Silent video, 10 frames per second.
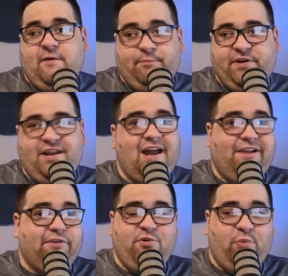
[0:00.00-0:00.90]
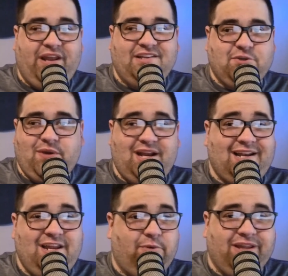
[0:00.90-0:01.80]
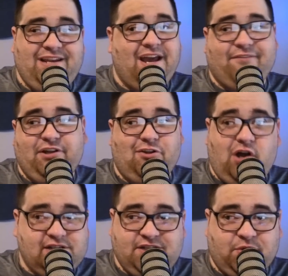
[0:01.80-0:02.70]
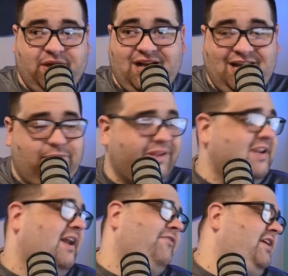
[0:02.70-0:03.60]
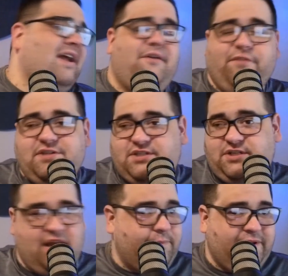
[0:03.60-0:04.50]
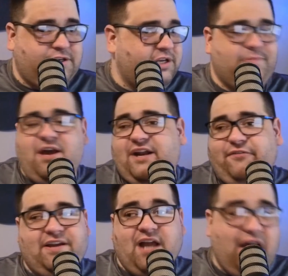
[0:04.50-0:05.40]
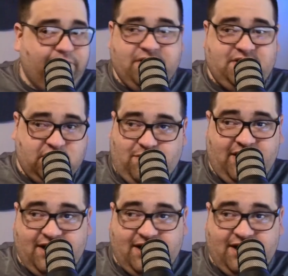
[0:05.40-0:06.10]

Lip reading: But not every win is created equally. Not every loss is created equally. Not every conference championship, not every conference is created